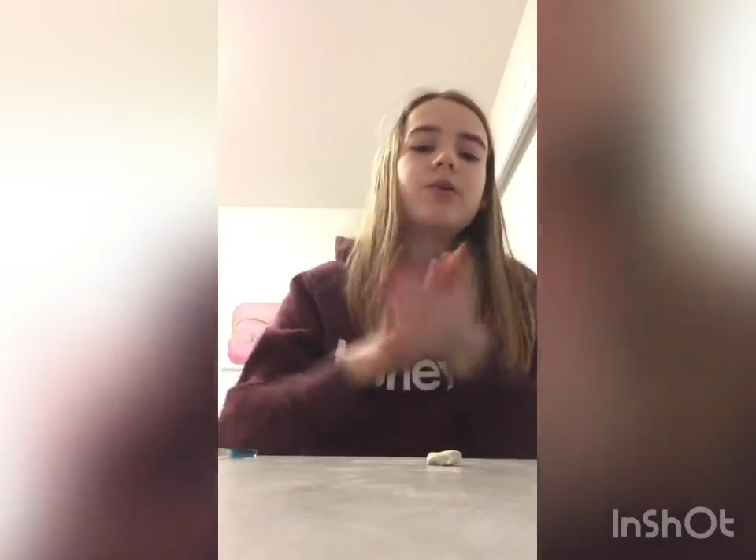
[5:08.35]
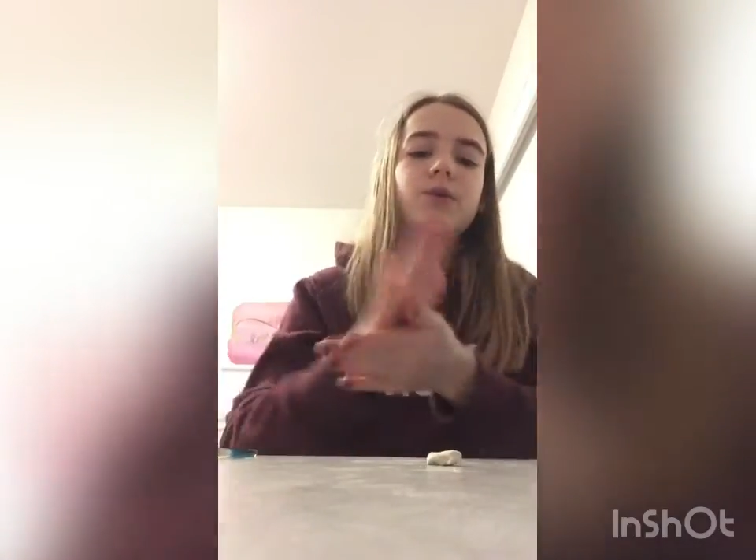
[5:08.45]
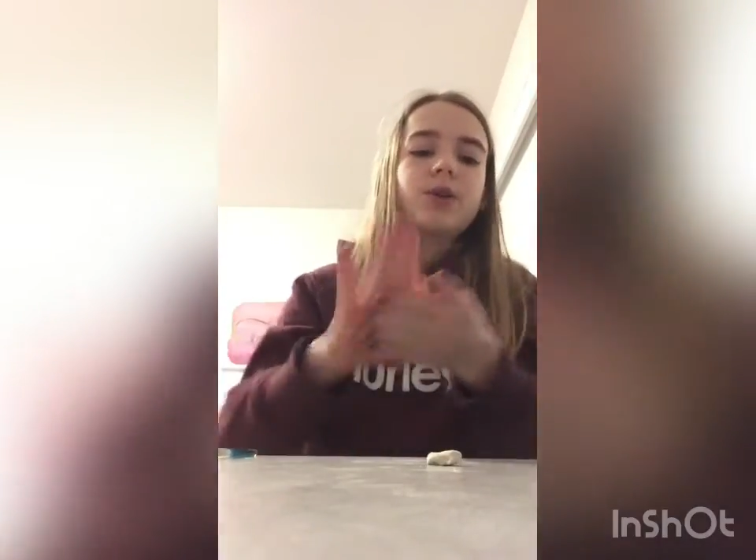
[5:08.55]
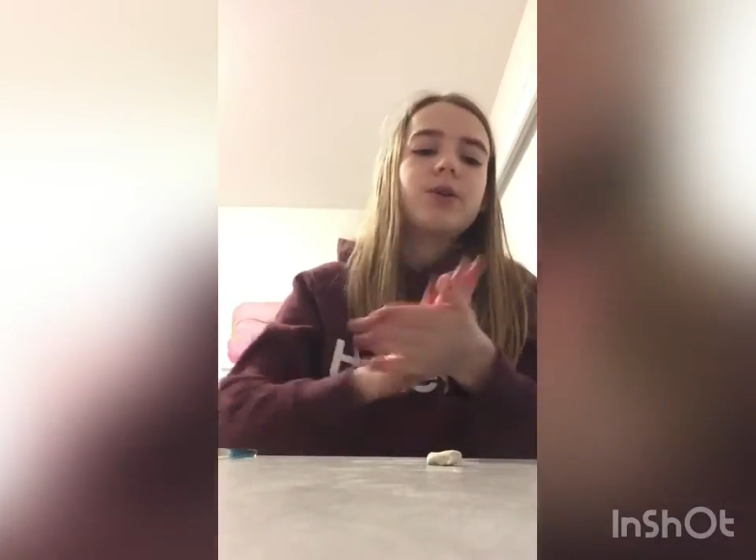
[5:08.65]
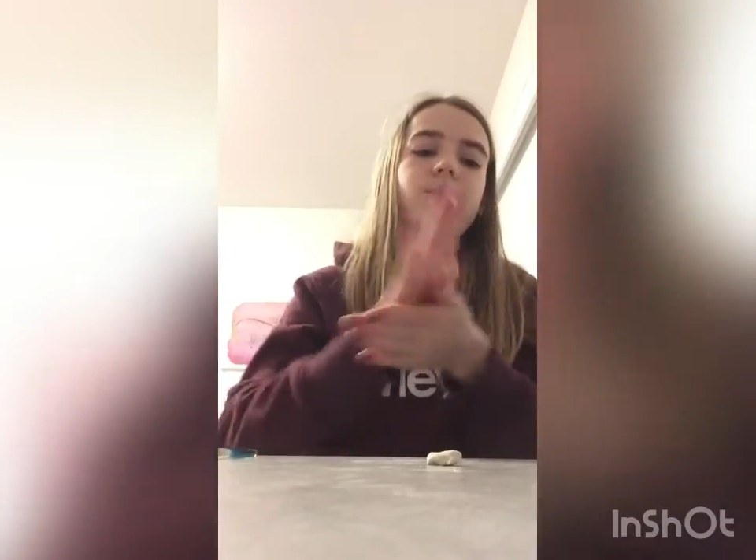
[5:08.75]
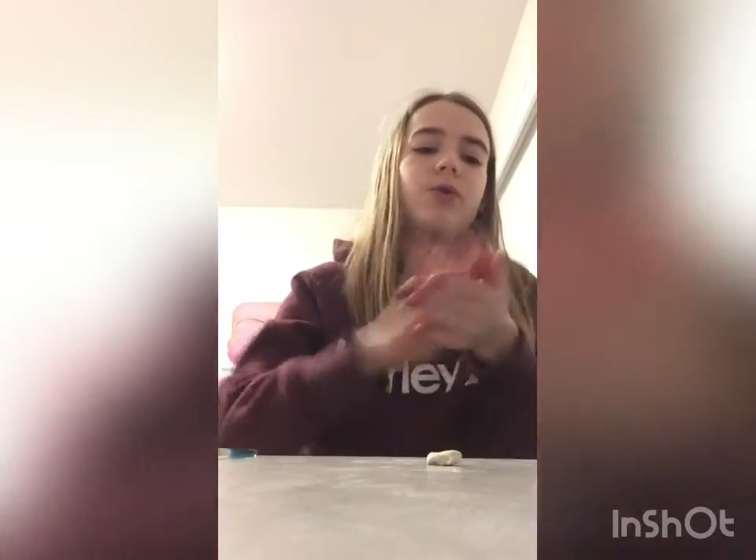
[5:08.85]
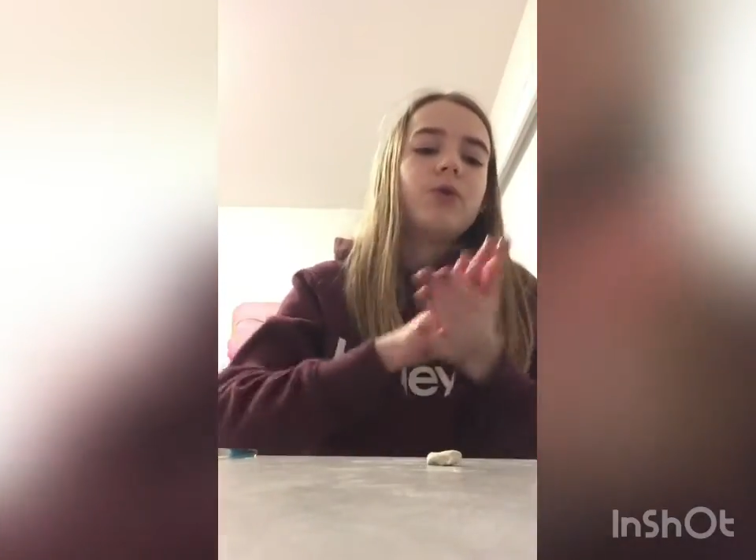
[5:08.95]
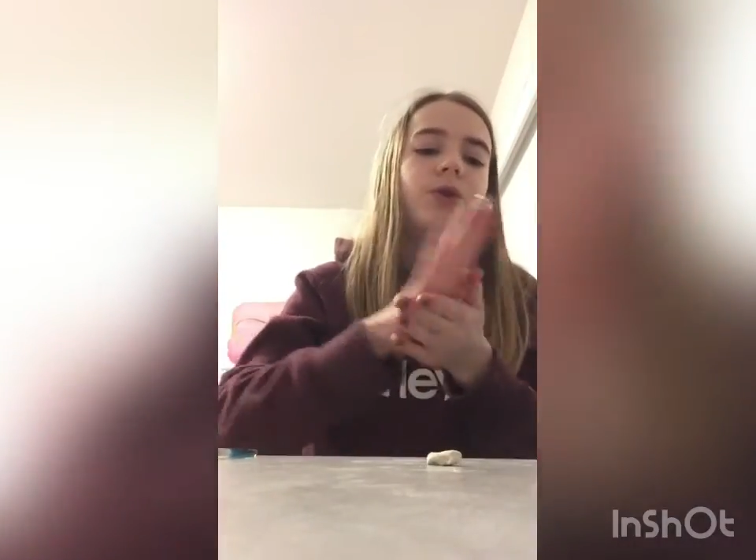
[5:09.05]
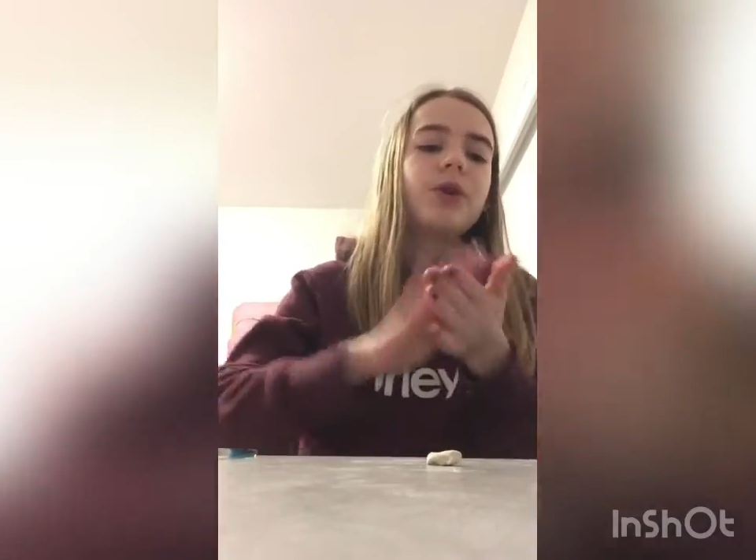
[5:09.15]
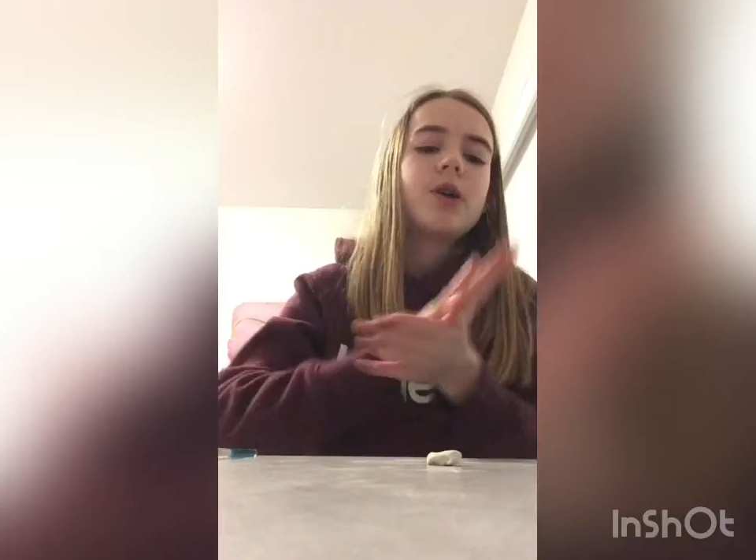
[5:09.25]
we're going to
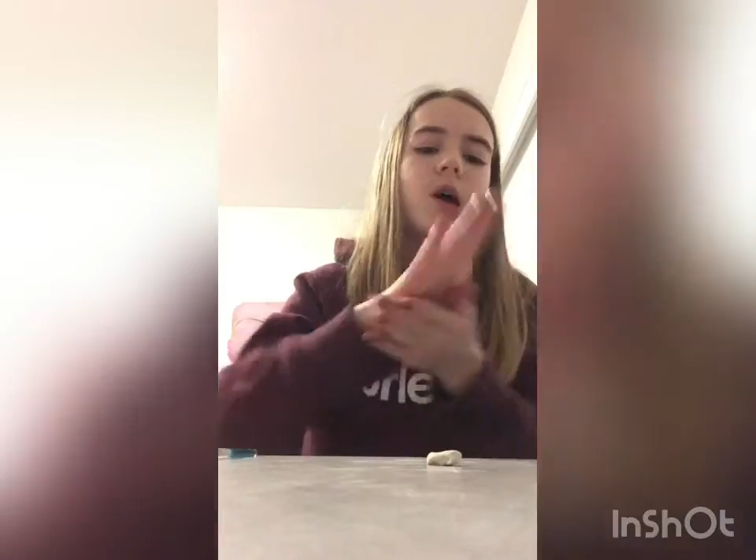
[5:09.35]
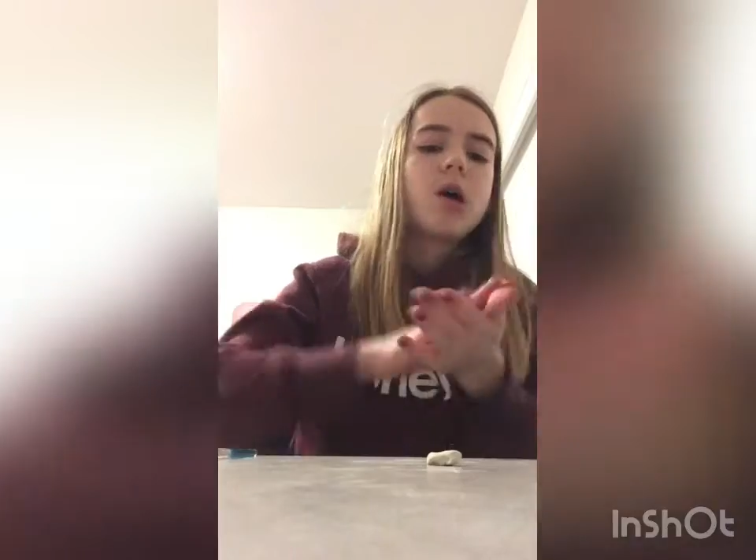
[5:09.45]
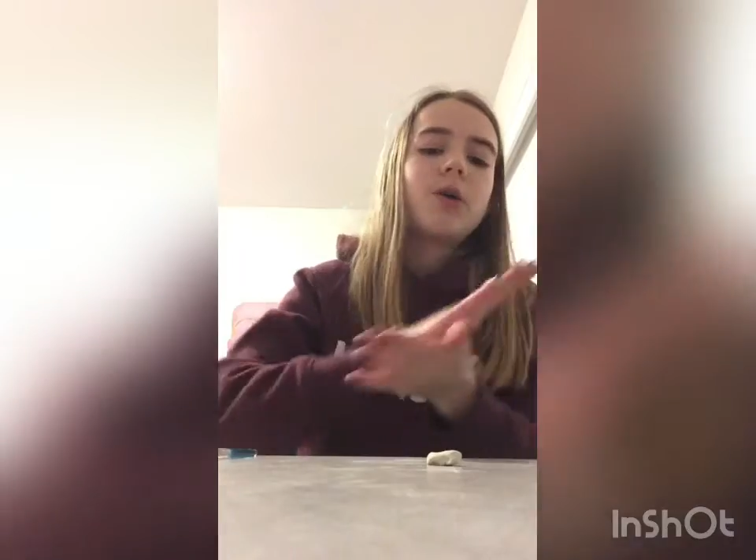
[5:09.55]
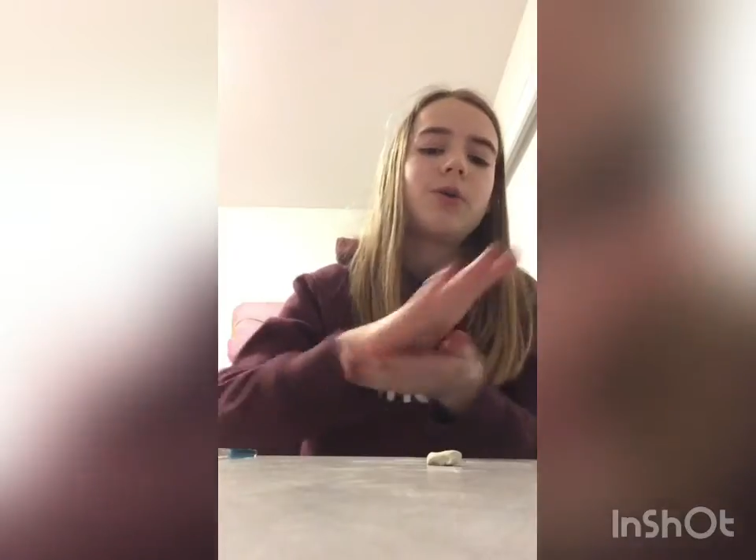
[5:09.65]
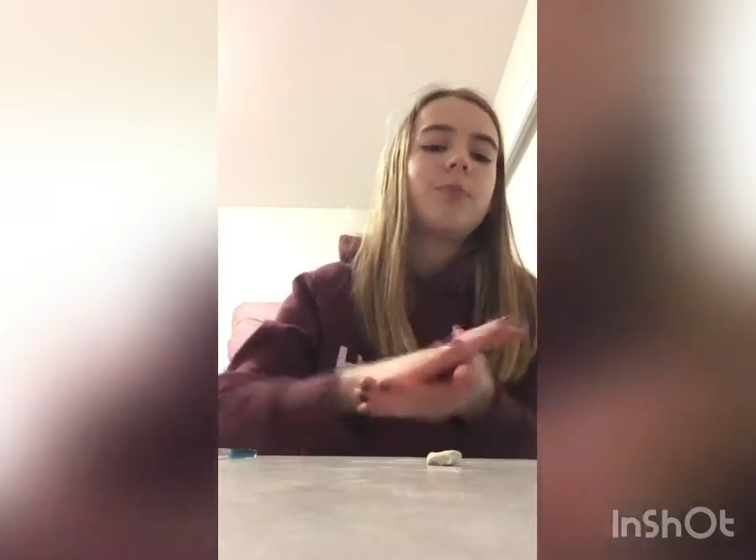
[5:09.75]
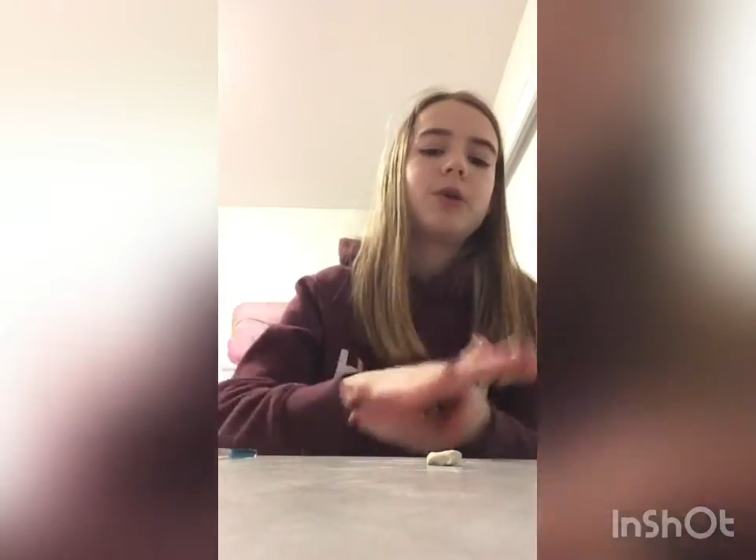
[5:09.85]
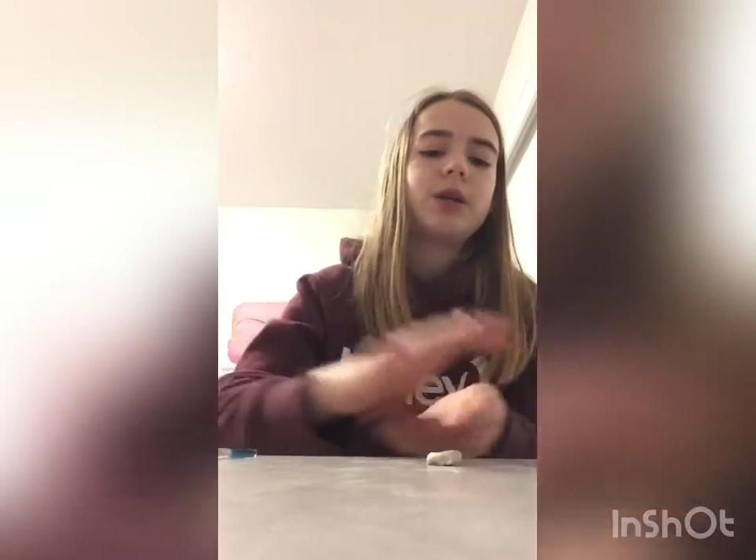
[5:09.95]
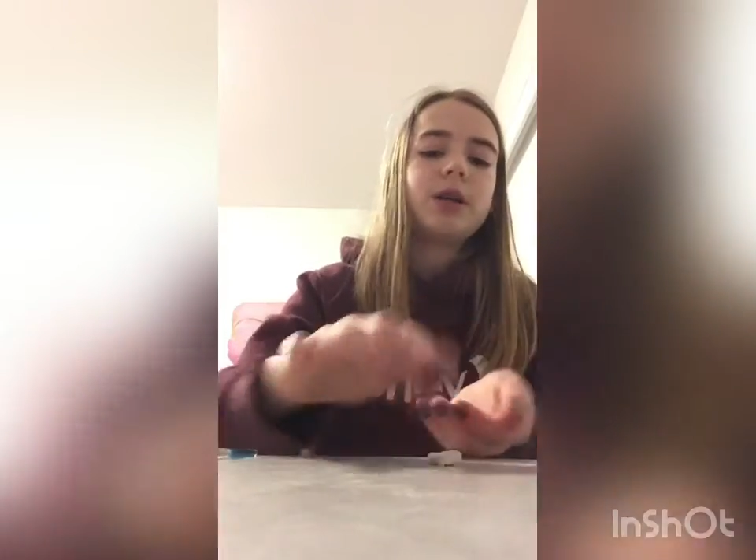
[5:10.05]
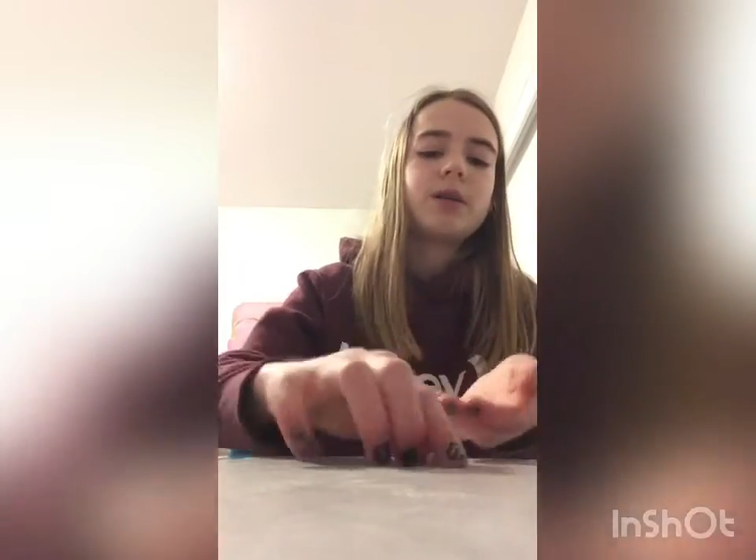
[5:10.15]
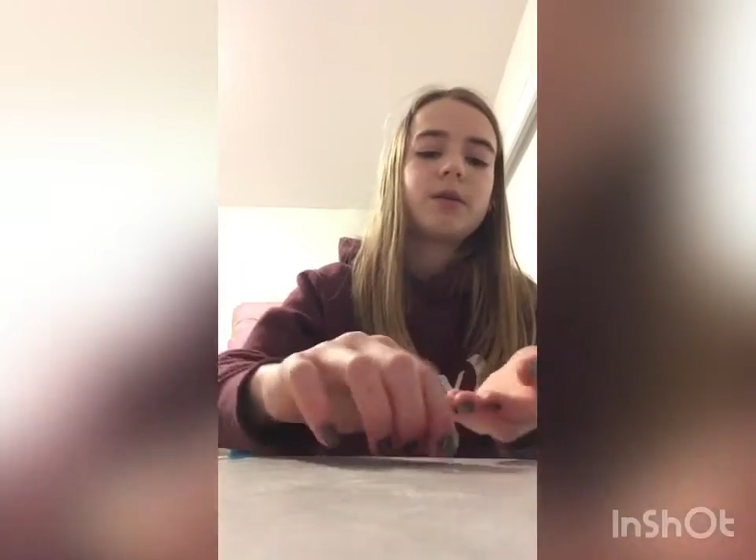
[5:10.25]
mold the body.